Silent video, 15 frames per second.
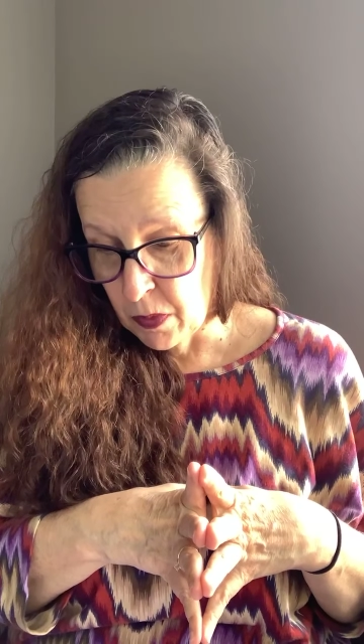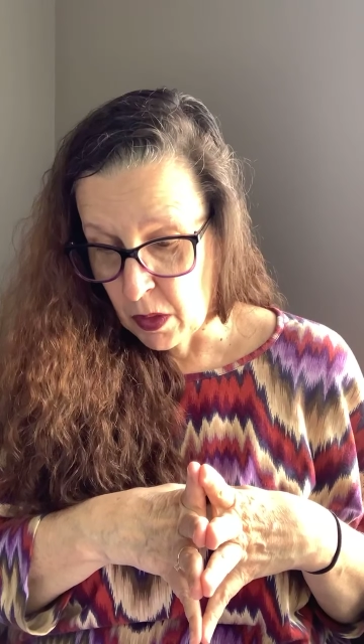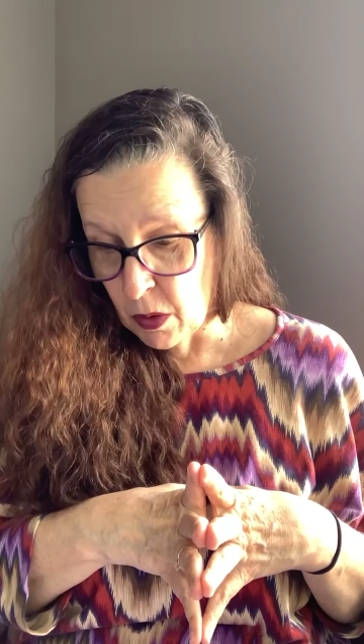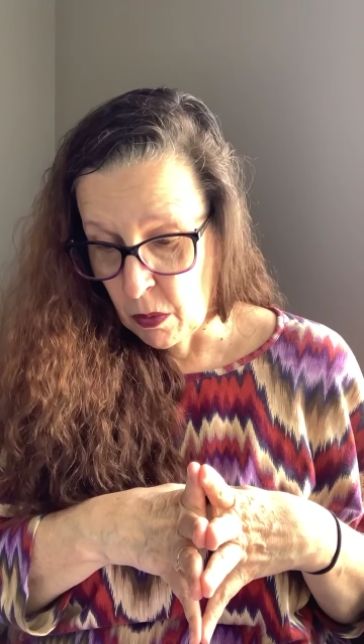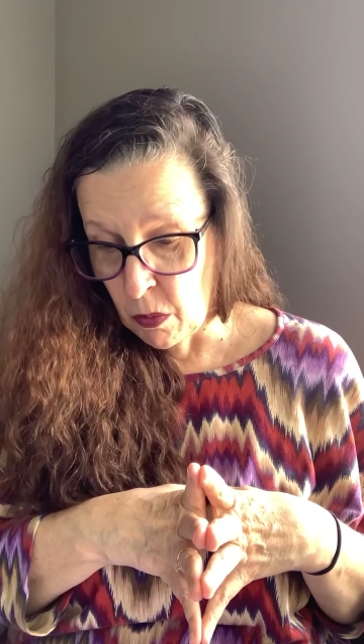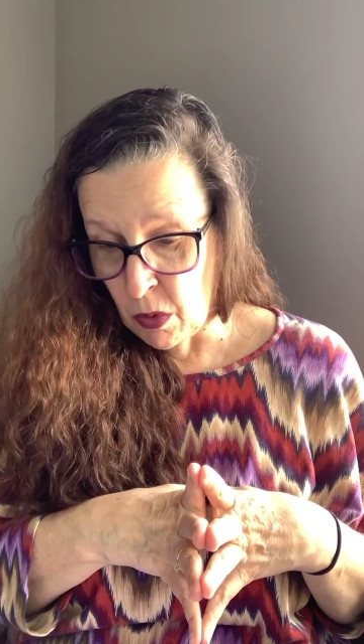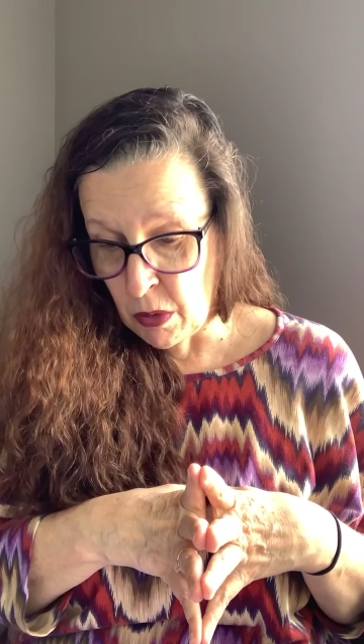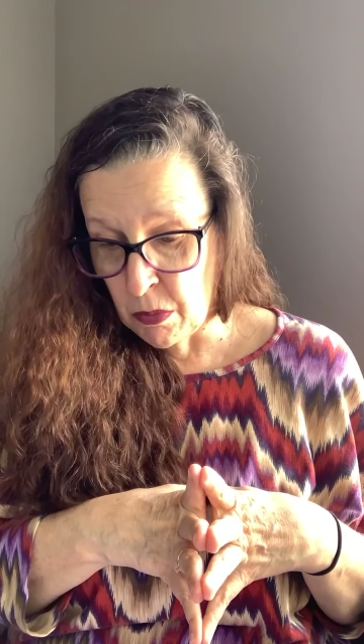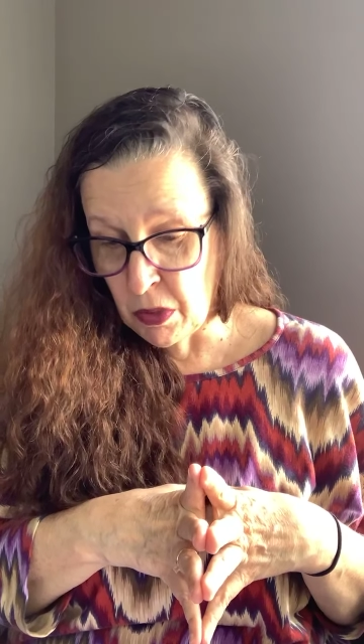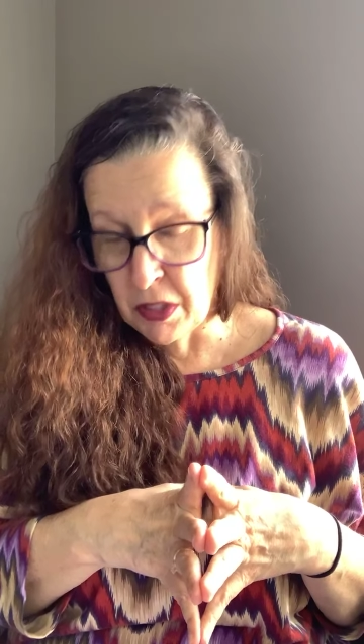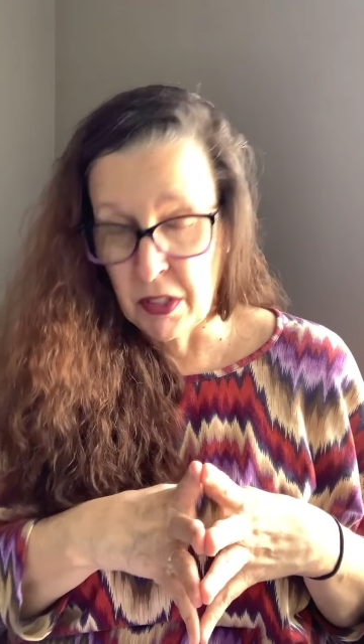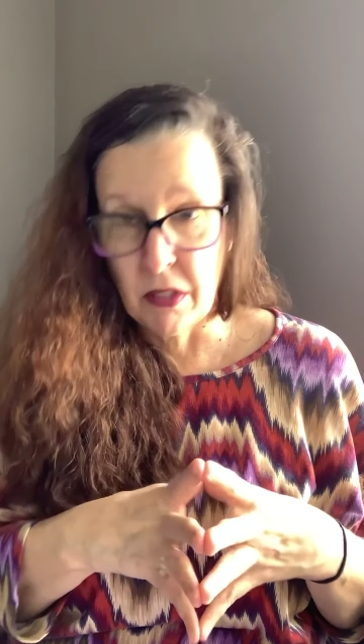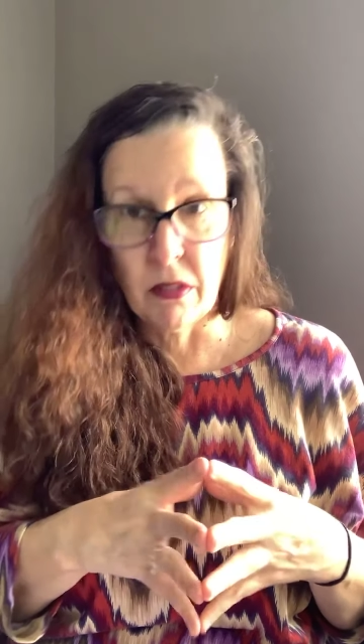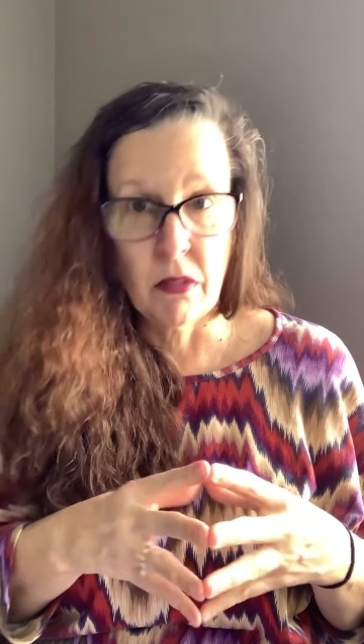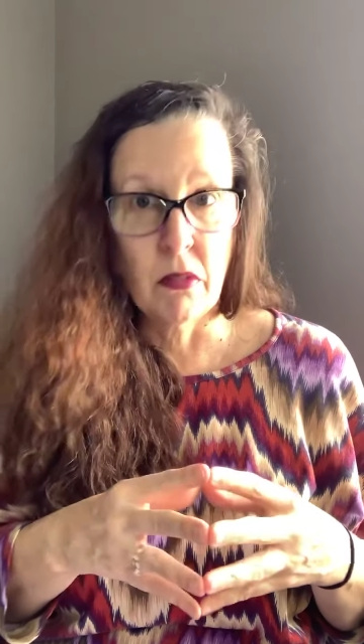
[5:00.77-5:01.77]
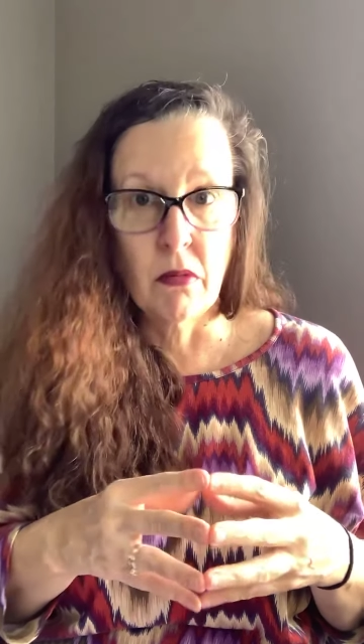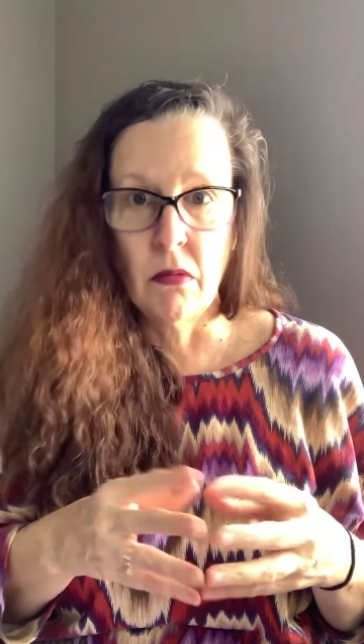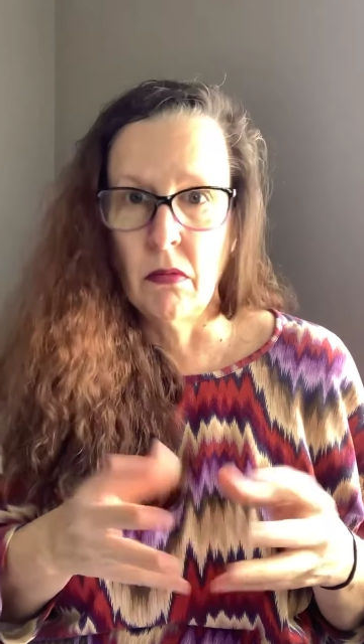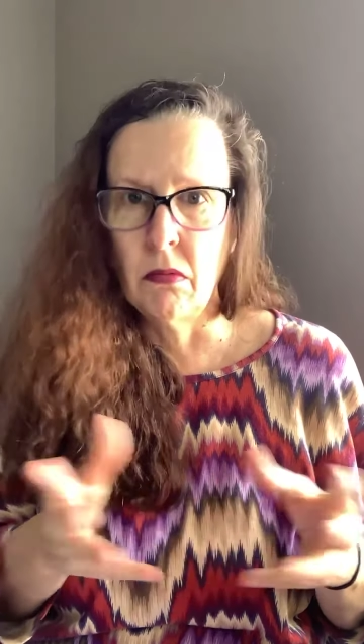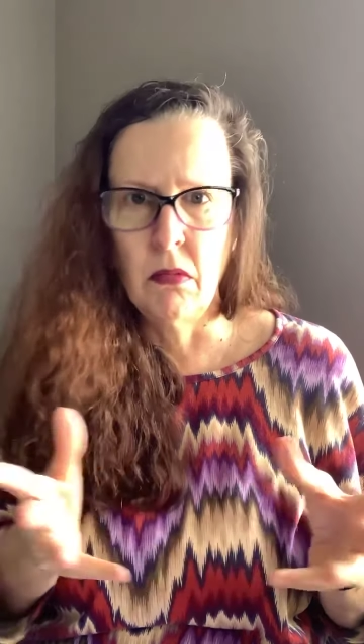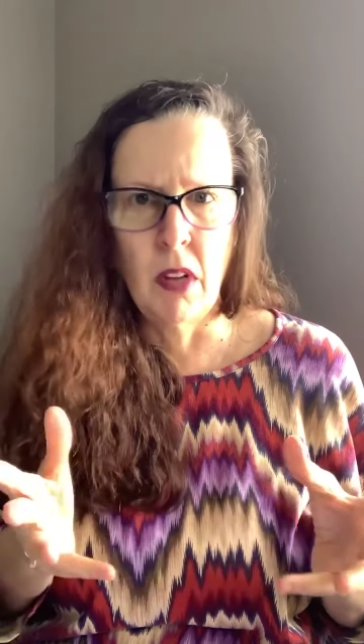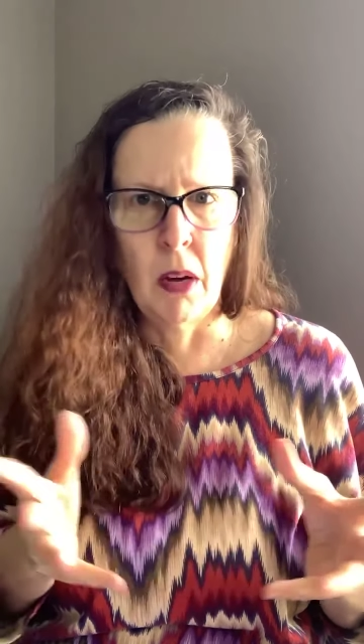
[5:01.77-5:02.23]
one was
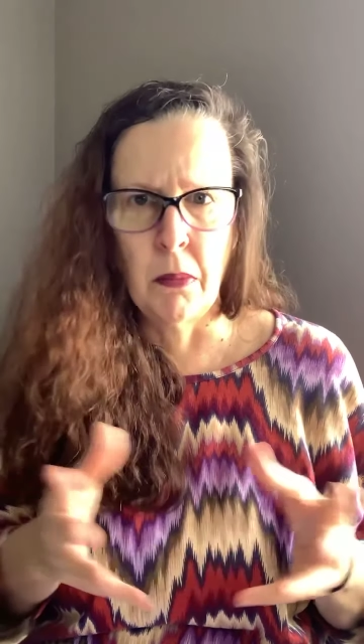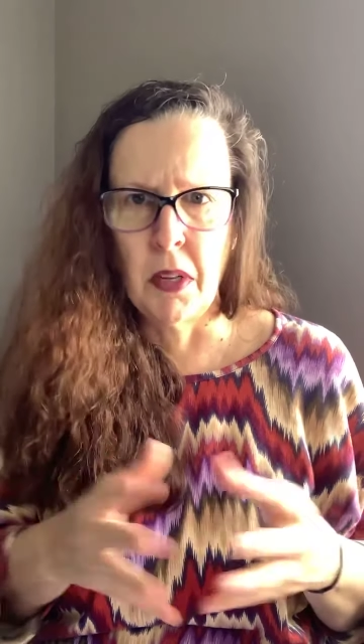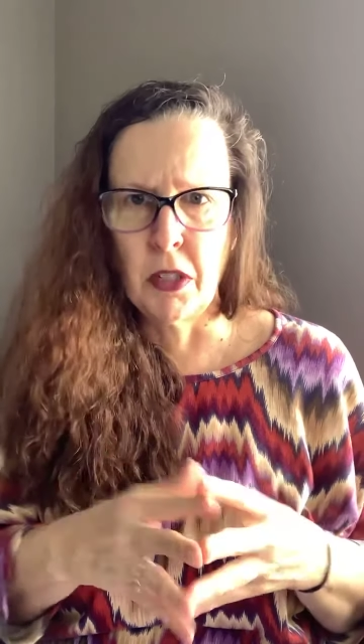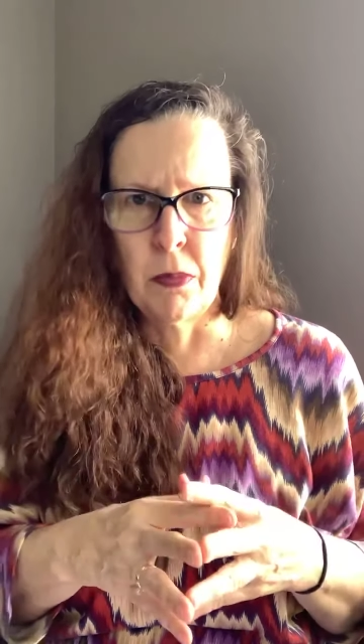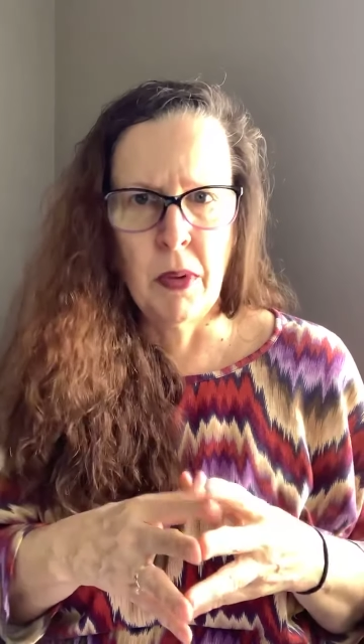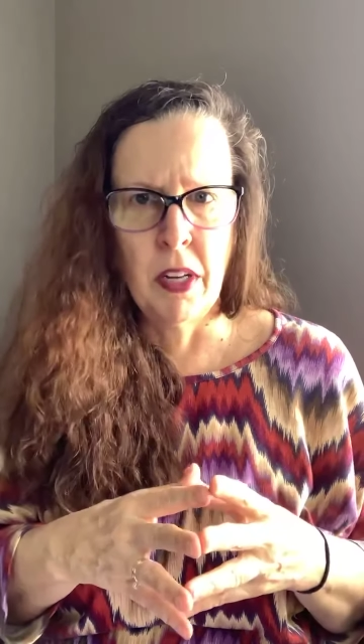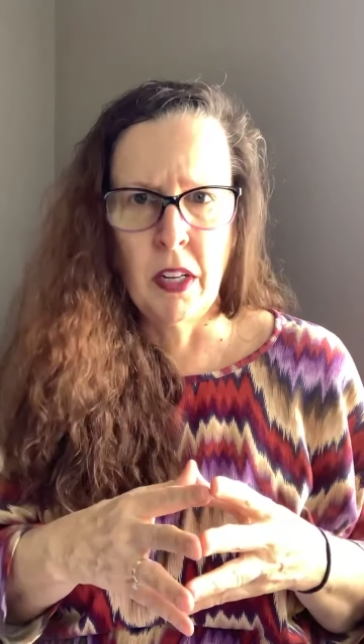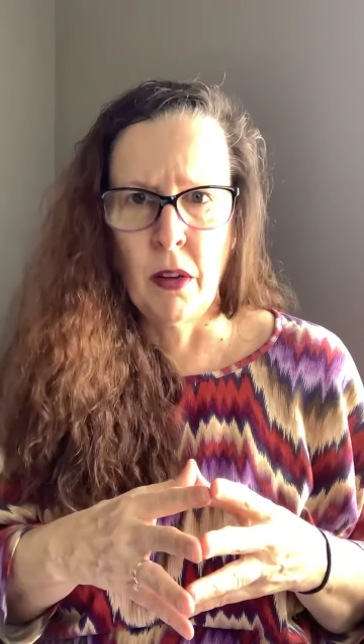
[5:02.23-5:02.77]
not much money,